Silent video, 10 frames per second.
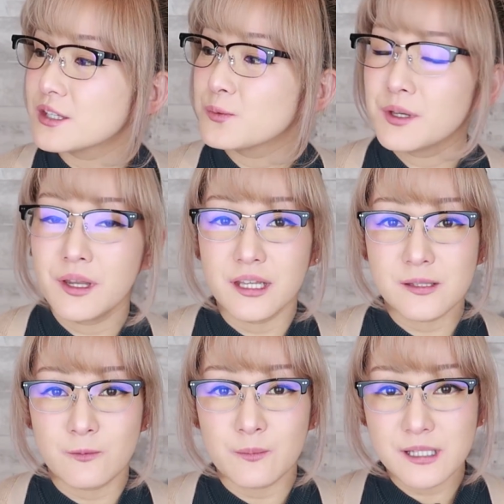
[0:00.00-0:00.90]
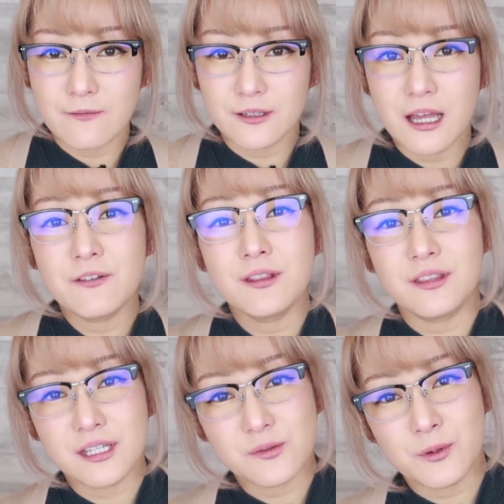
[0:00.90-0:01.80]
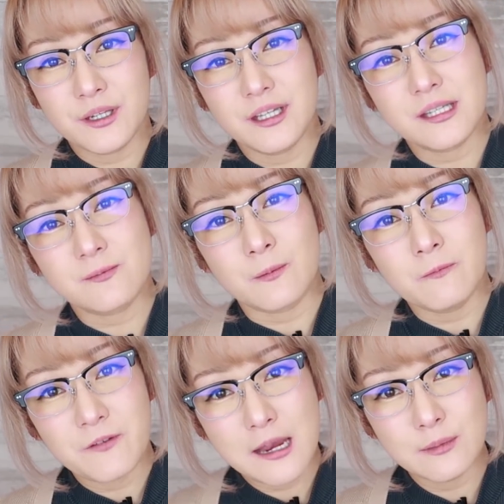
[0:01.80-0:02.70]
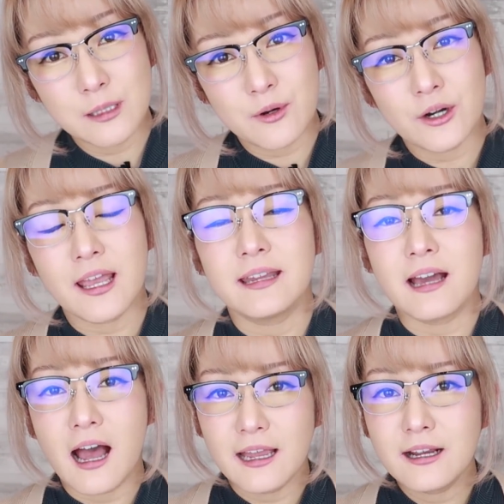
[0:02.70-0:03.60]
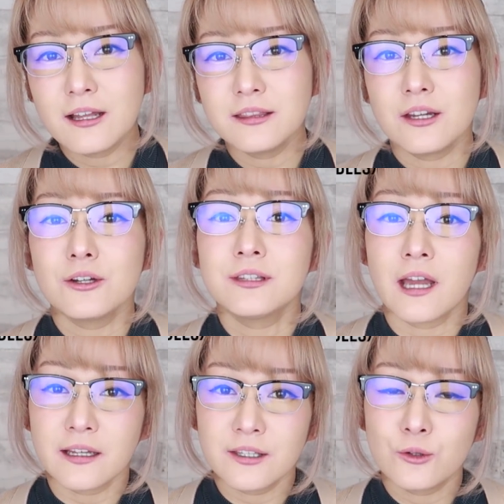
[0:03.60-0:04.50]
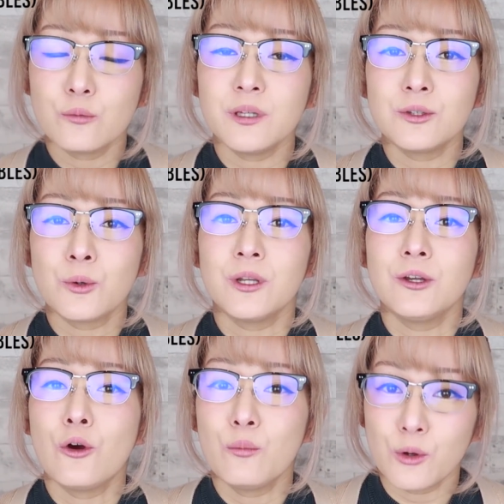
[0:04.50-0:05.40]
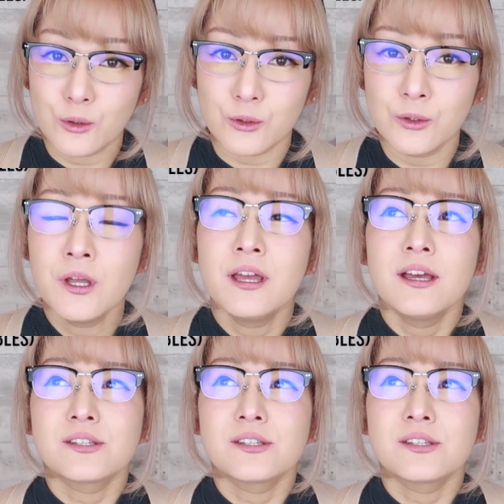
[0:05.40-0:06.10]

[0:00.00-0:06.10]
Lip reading: This one is from 7-Eleven, this one is from Family Mart, and I got their Takikomi Torigomoku.